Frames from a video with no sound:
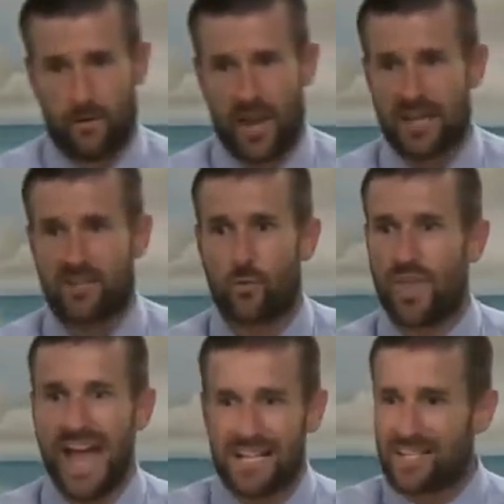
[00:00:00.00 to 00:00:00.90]
Okay, so
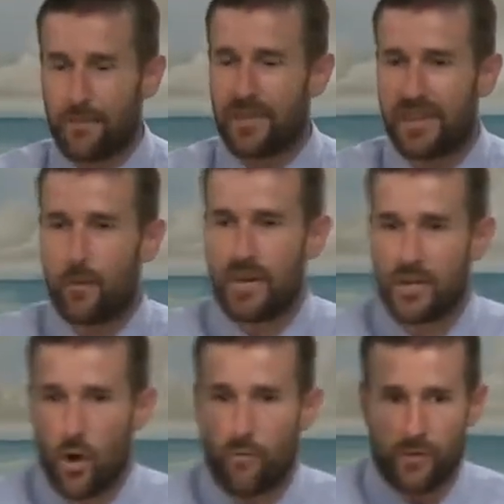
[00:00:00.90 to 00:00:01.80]
that's something that
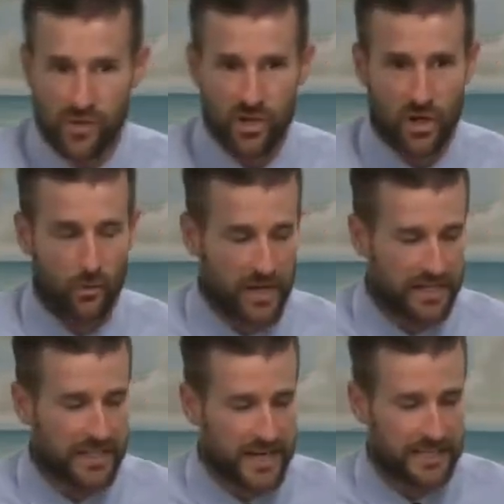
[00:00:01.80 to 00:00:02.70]
we know for sure
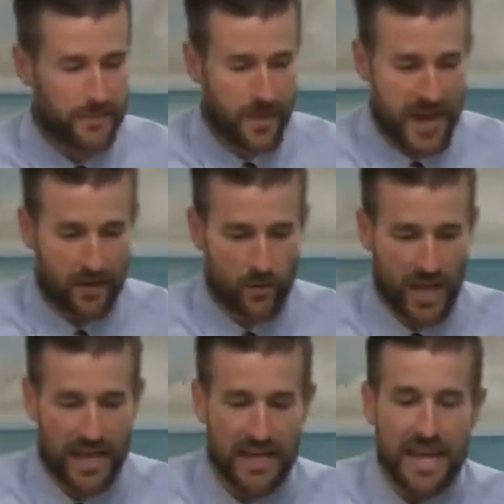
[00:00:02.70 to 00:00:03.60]
we can take to the bank.
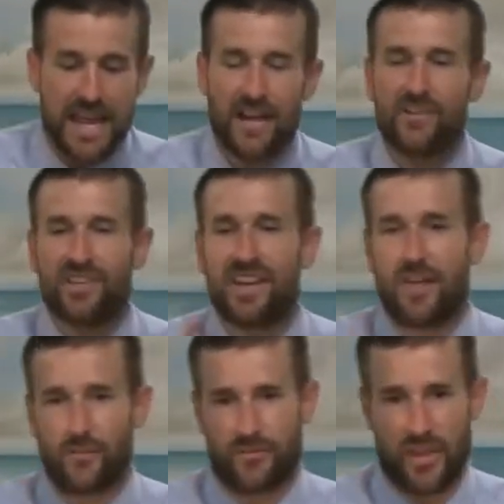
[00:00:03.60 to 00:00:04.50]
Okay, here's
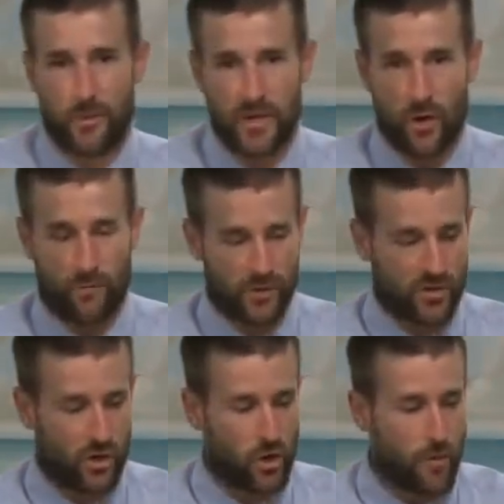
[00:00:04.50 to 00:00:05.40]
another thing we know
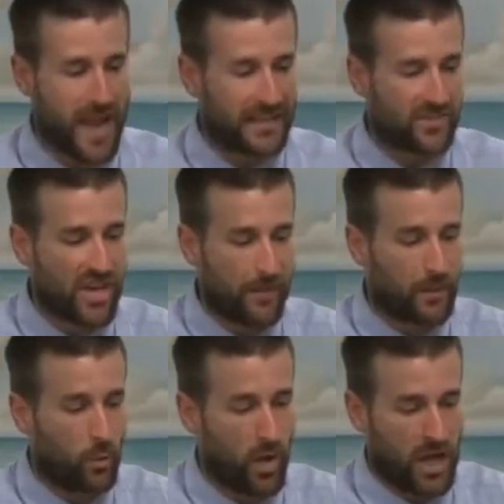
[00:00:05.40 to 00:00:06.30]
for sure. Go back to
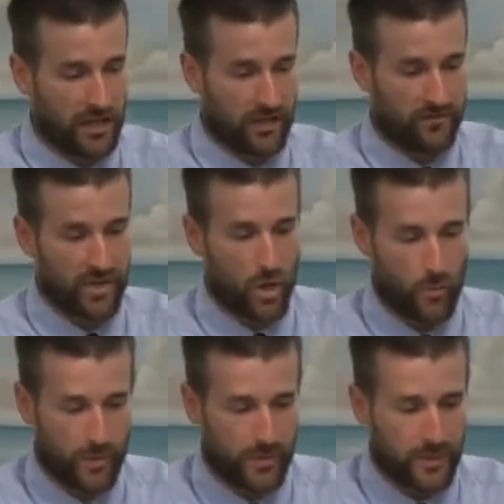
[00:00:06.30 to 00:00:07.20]
chapter 1 of
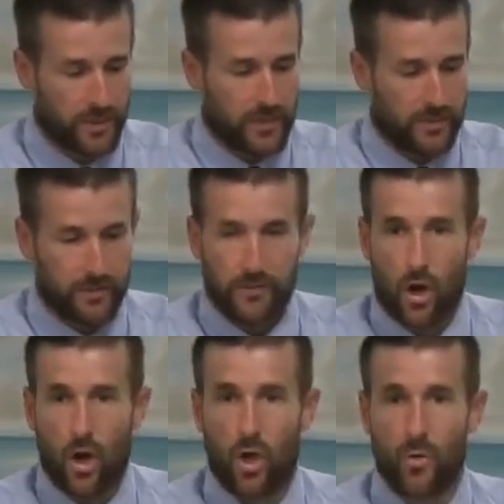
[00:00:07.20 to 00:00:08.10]
Job,
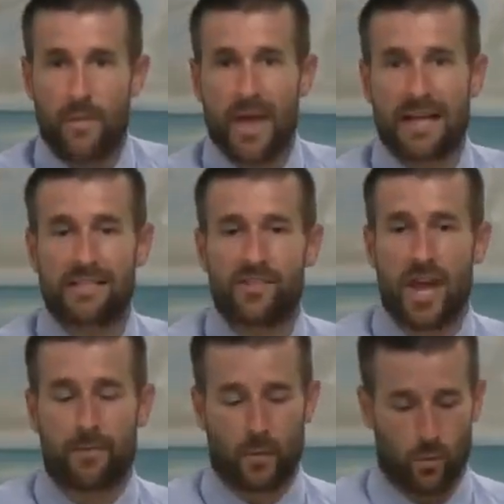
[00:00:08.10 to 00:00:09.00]
all the way back to
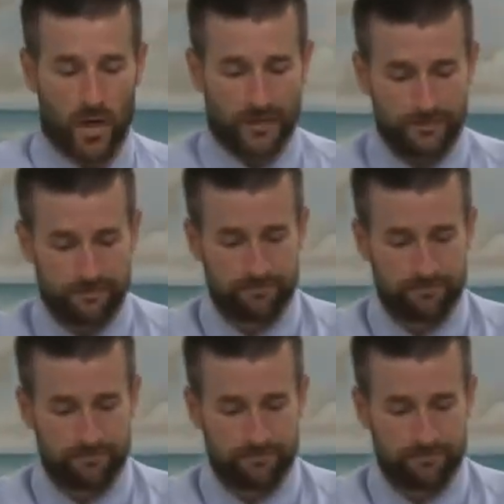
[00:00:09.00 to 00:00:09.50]
chapter 1.